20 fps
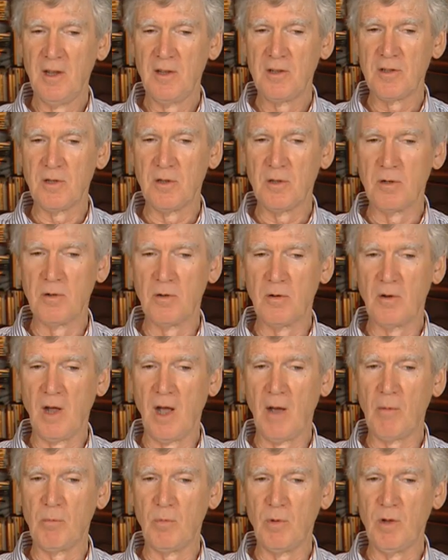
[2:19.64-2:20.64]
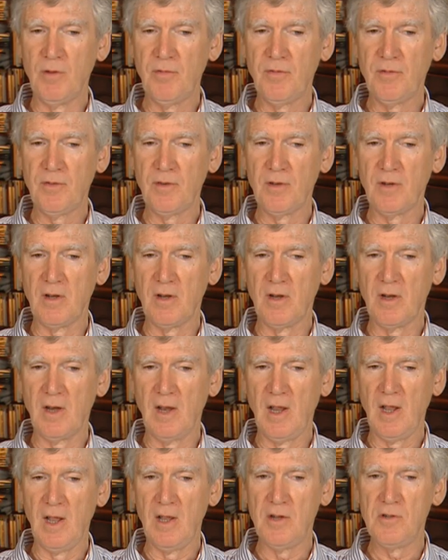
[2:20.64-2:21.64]
to uplift and
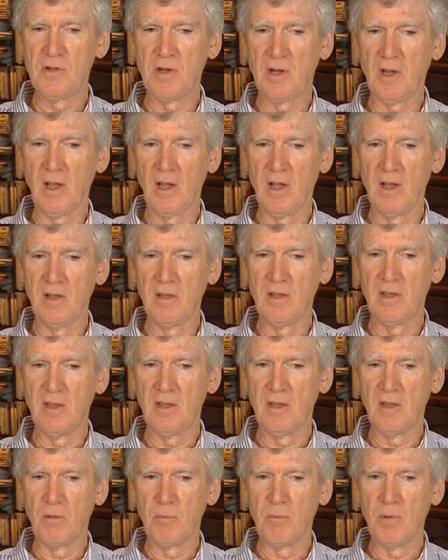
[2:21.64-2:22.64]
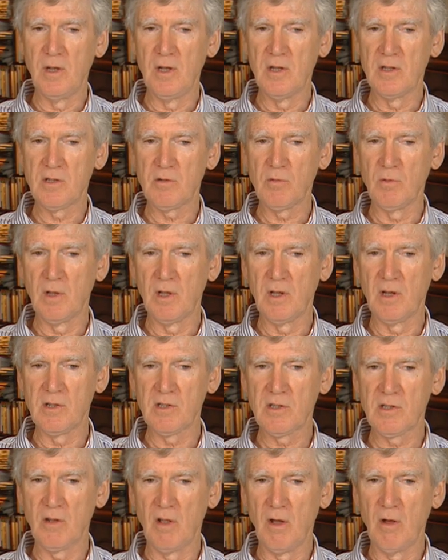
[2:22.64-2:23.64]
educate the beer-swilling
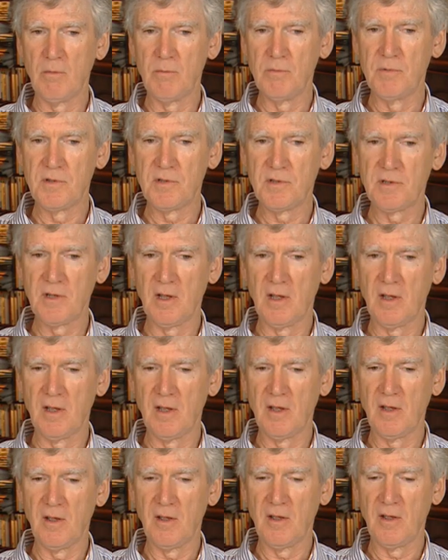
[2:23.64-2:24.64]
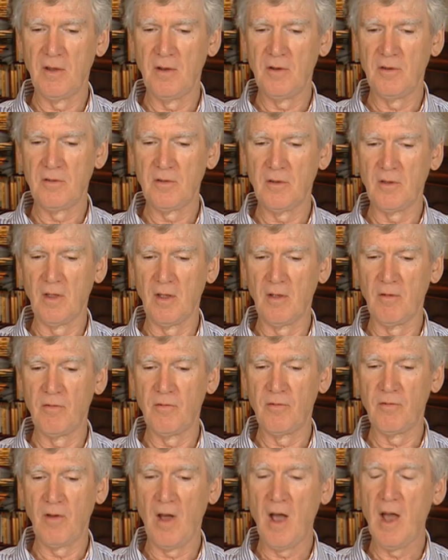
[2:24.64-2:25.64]
slobs to the
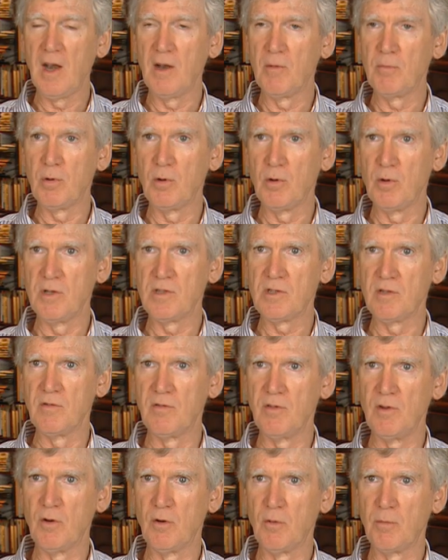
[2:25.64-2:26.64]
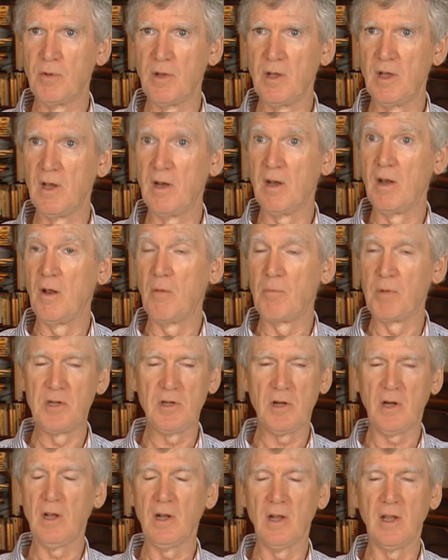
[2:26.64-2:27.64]
finer points of European,
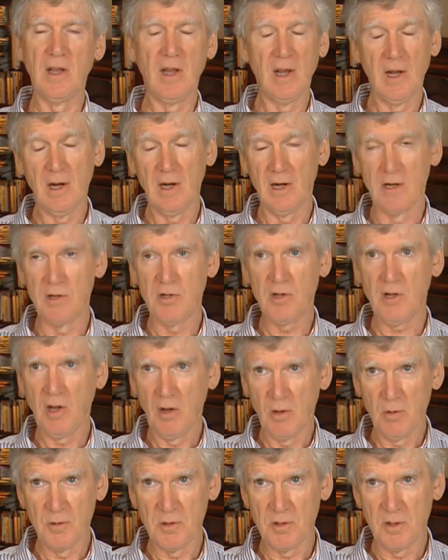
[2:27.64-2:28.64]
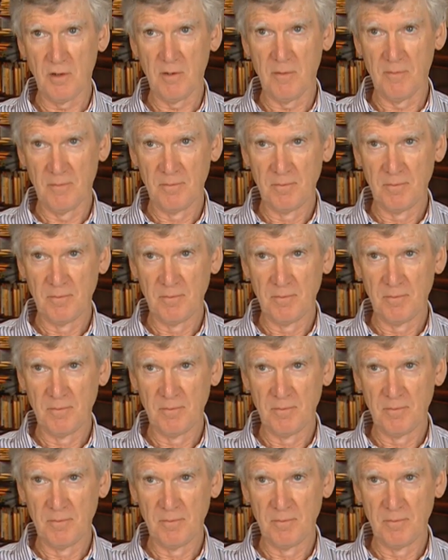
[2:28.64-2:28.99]
particularly English, culture.